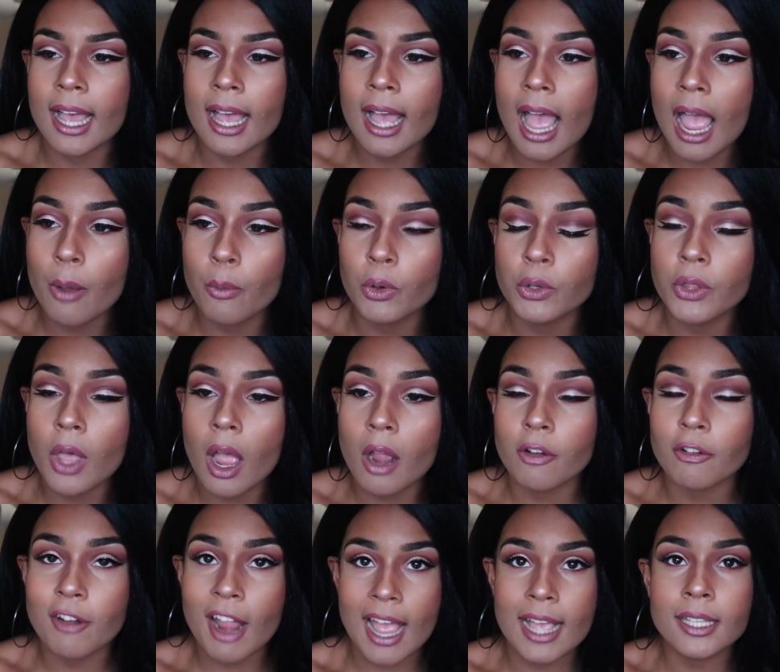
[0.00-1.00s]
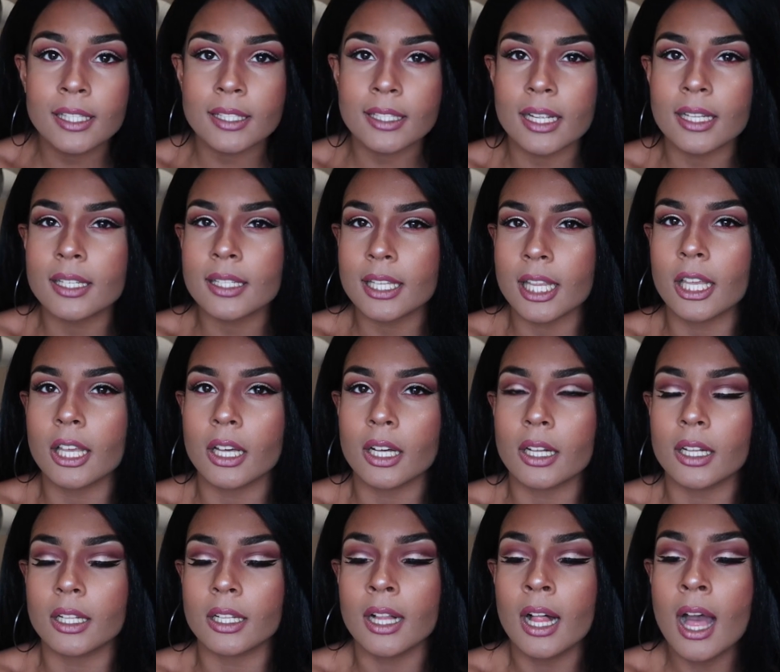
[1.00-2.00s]
I will not rest
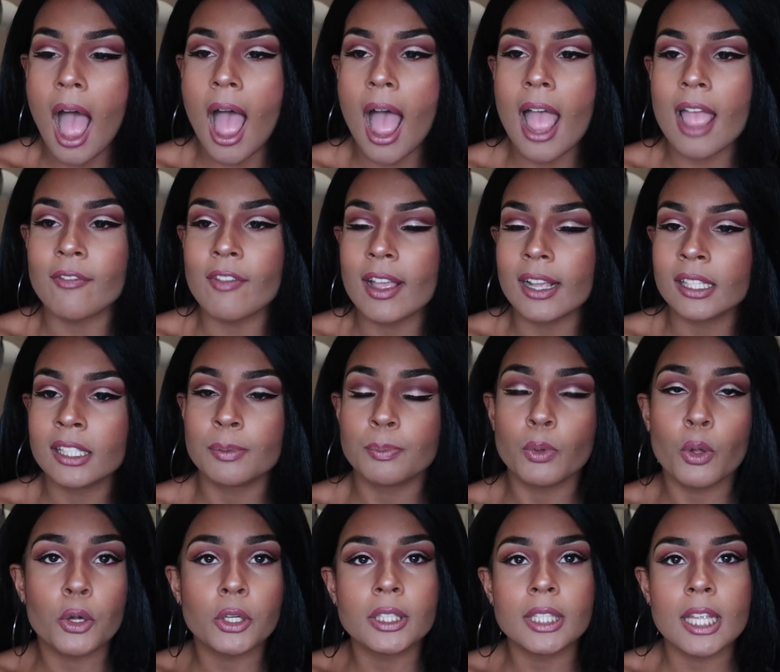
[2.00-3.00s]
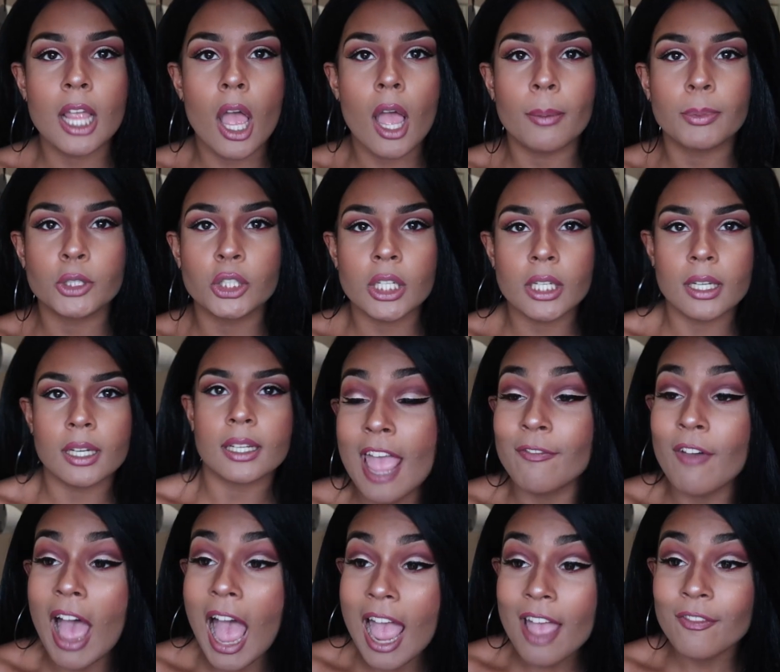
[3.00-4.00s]
until I've explored the option.
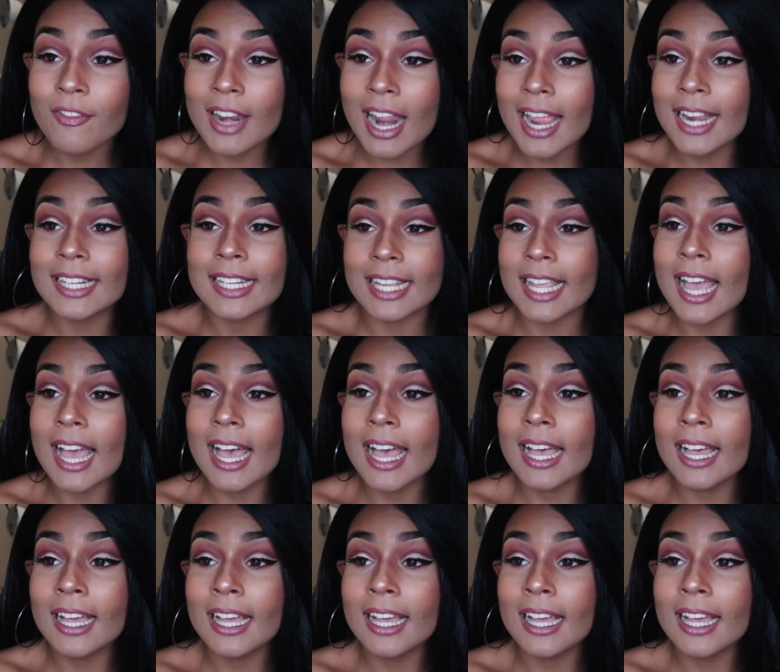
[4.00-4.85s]
If I have an idea,